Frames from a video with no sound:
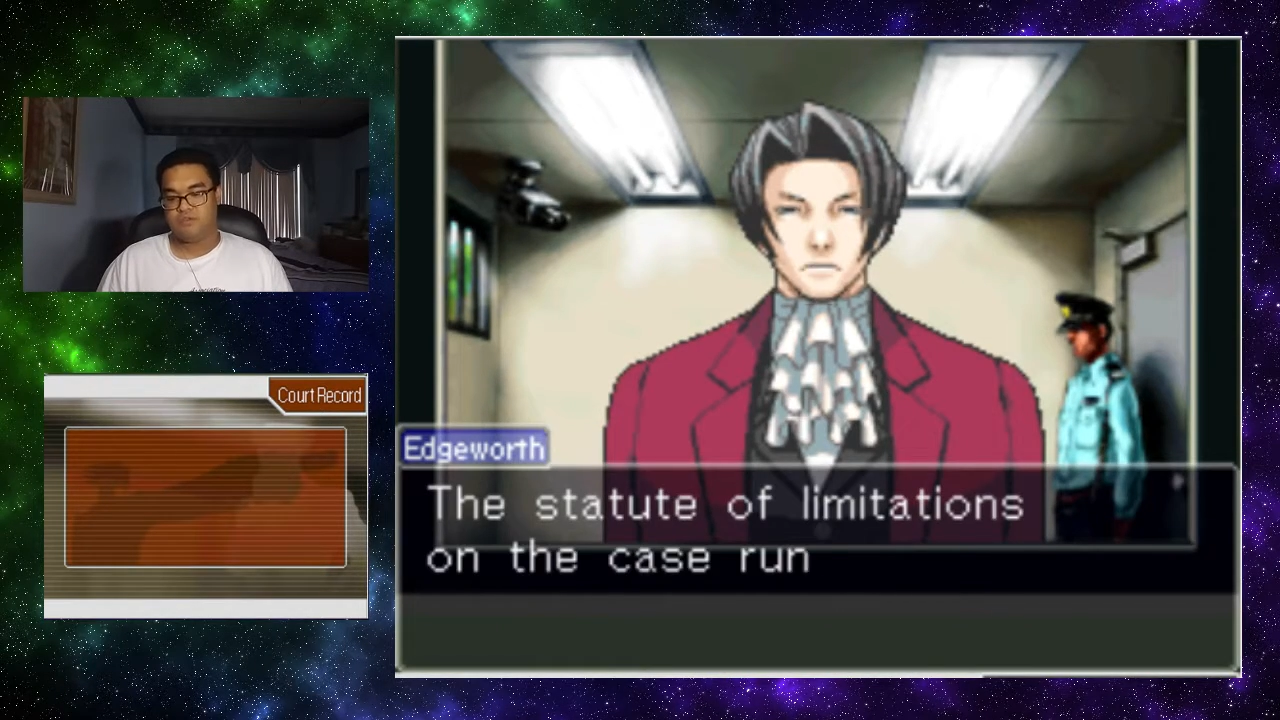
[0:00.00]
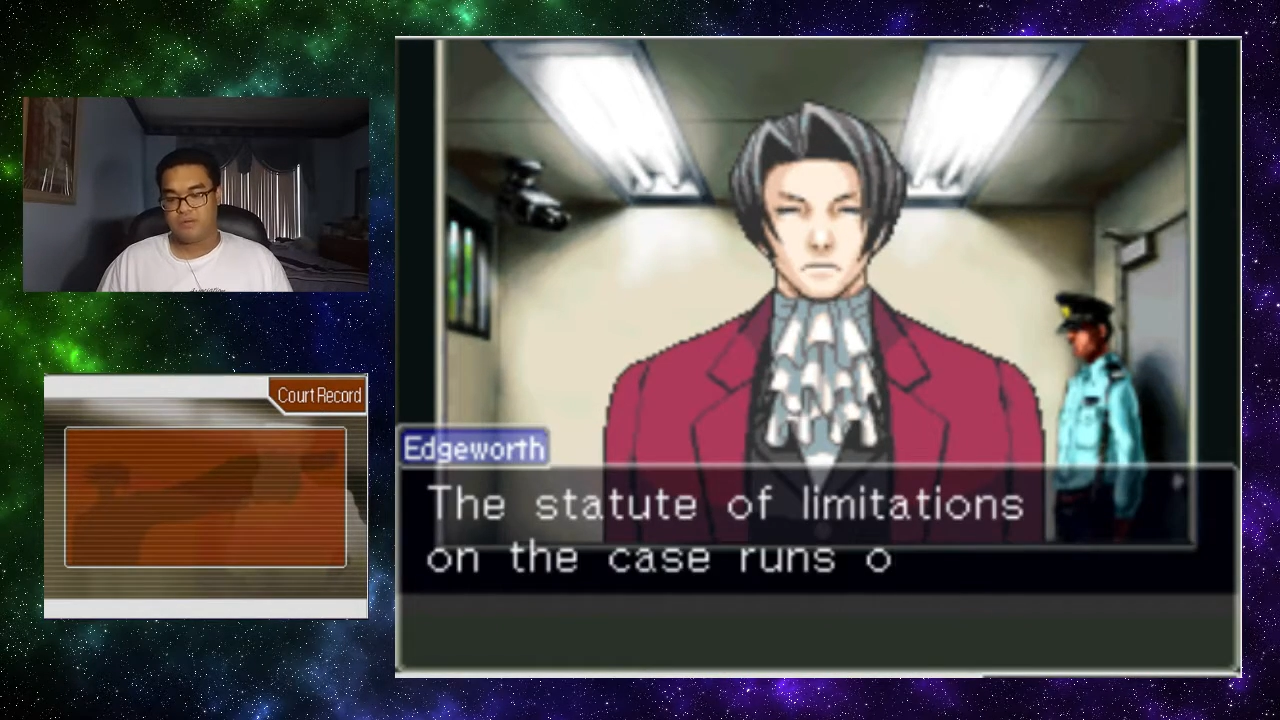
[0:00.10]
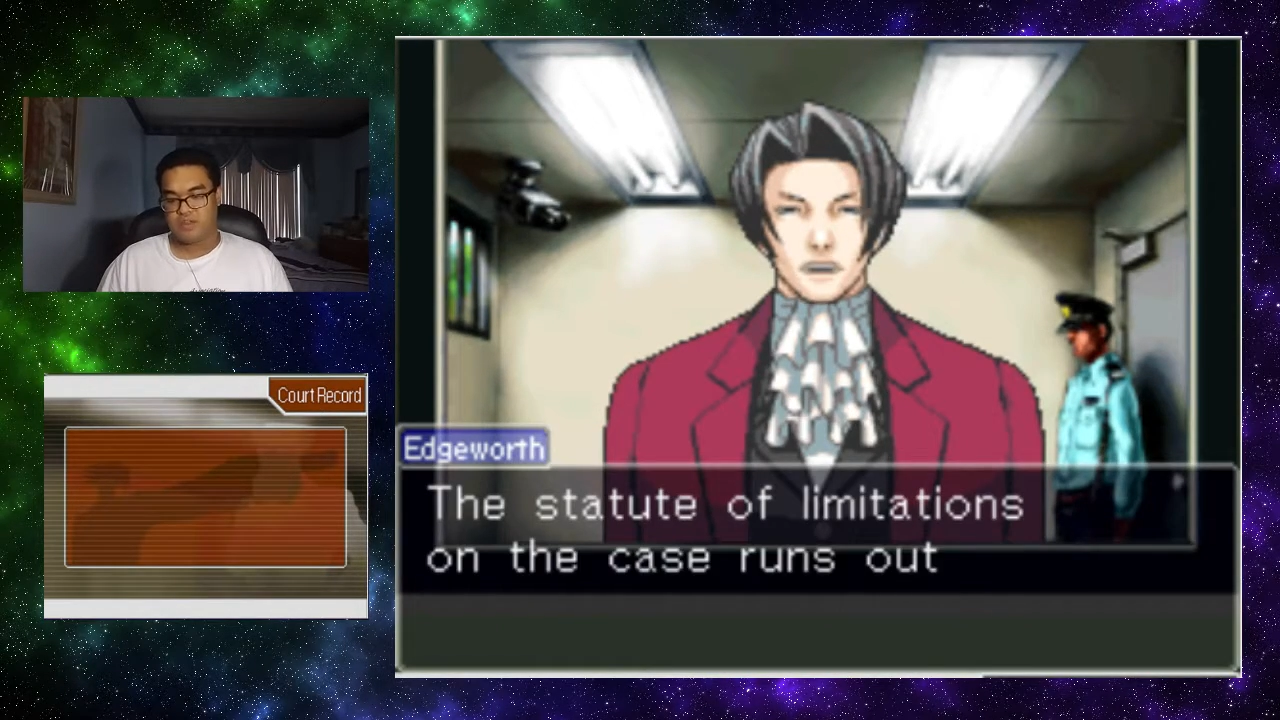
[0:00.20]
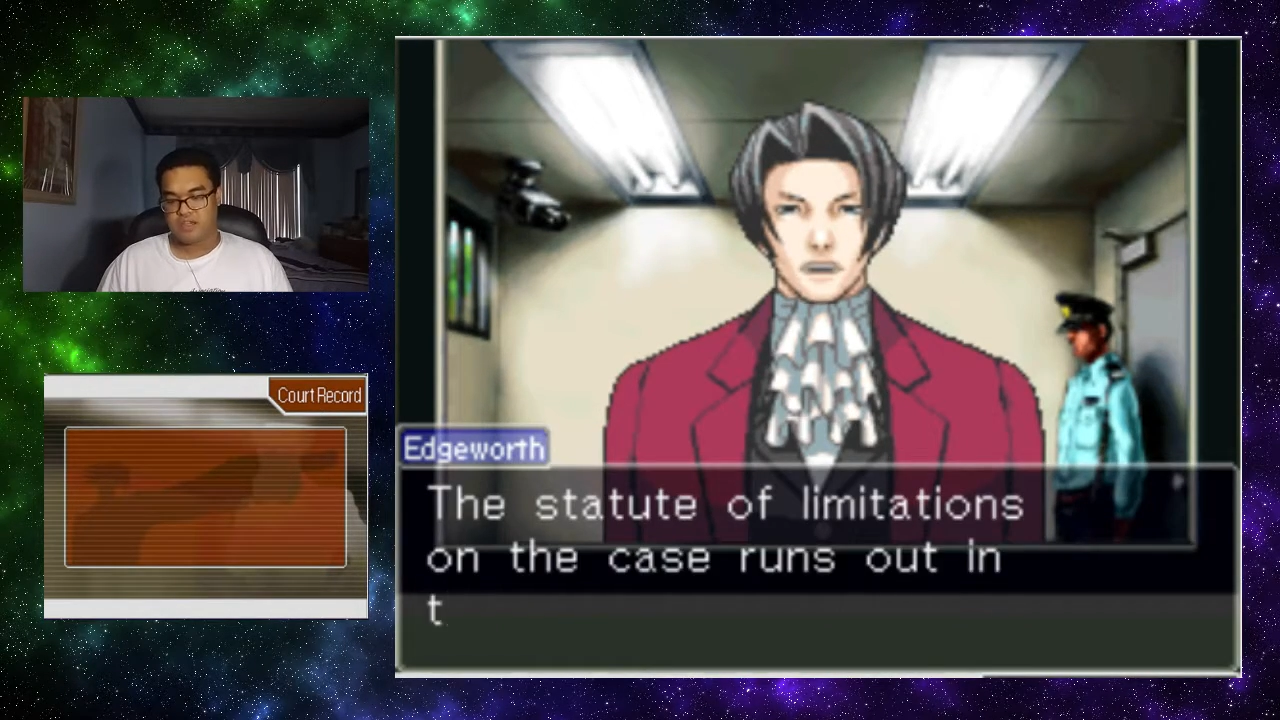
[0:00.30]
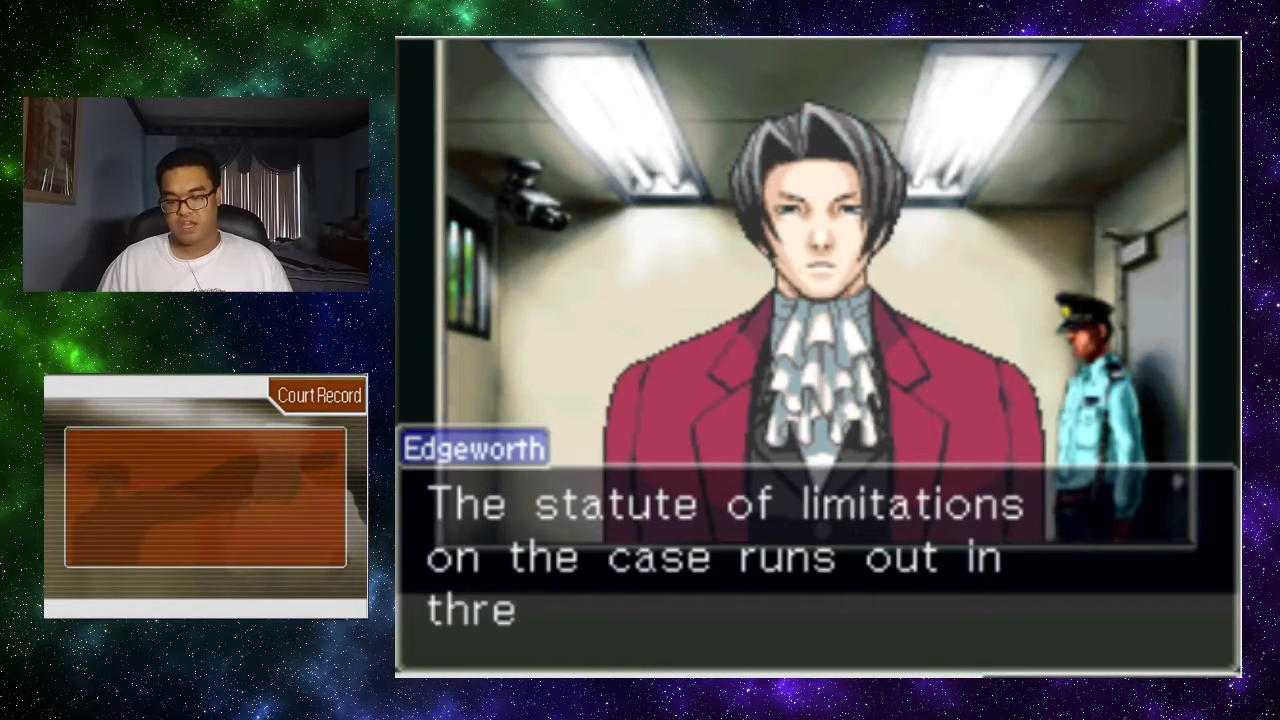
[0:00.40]

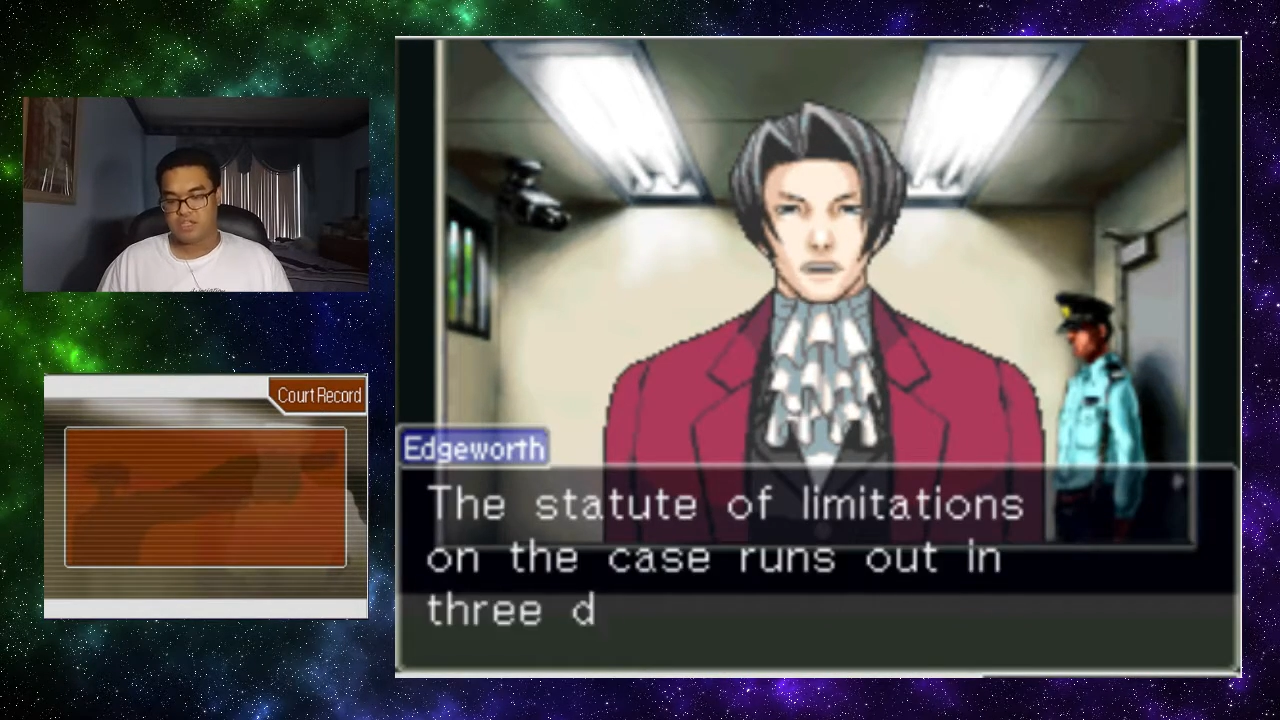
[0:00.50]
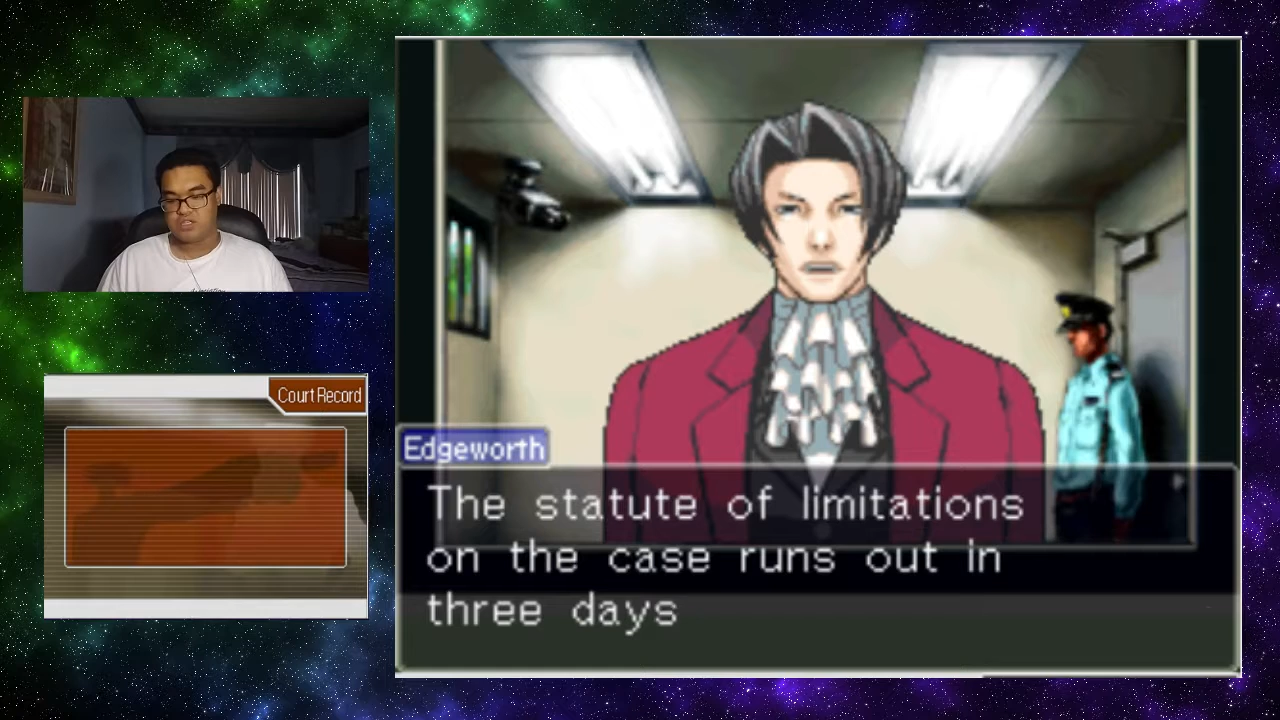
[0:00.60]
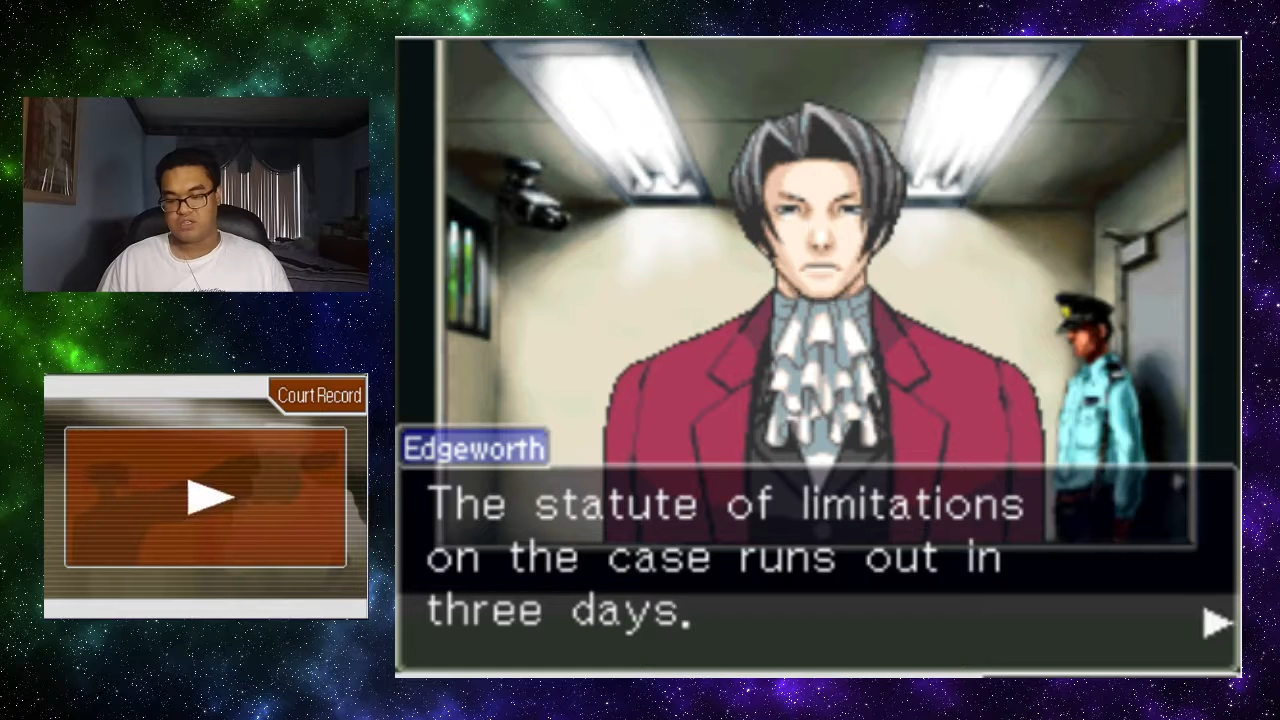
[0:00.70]
limitations